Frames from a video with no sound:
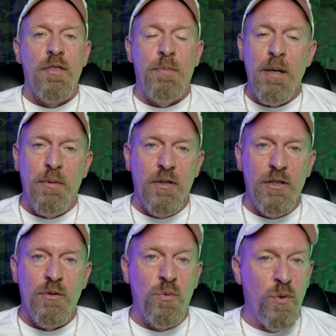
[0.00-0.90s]
the people
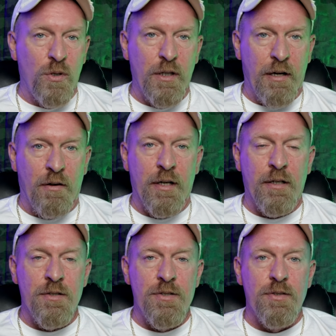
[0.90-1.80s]
in the rural
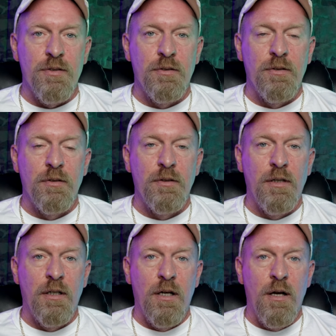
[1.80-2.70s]
areas
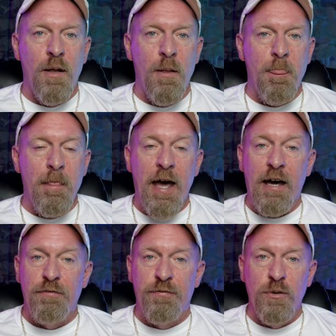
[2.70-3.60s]

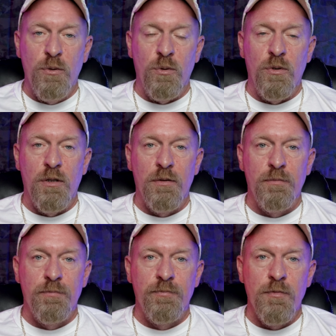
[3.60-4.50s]
had food.
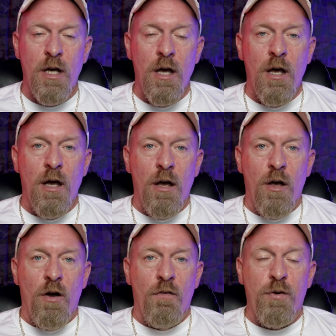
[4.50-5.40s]

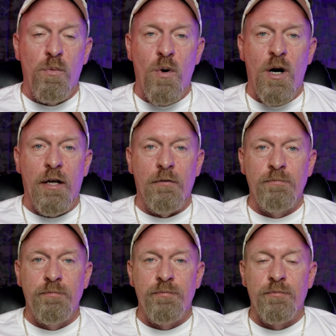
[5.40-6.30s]
For
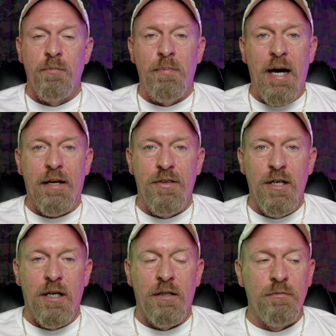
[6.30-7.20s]
one, back
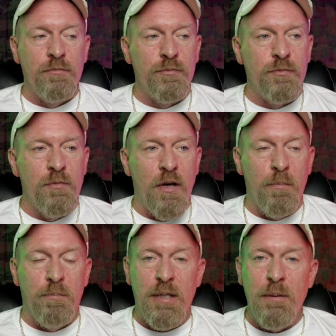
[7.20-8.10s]
then,
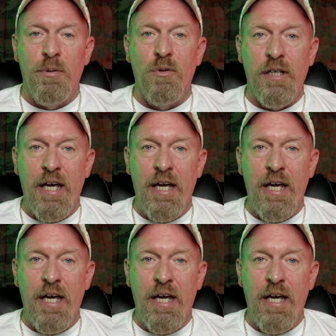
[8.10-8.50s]
people